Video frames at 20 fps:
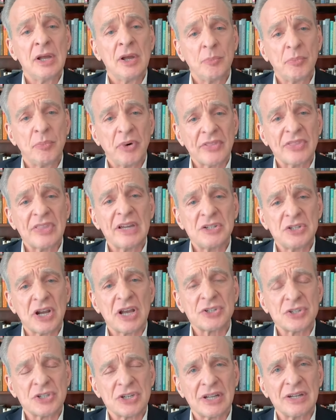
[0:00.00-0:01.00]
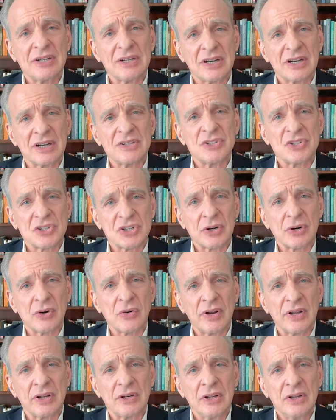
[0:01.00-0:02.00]
but they just didn't consider
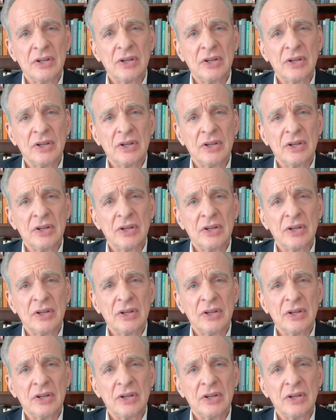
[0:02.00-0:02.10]
it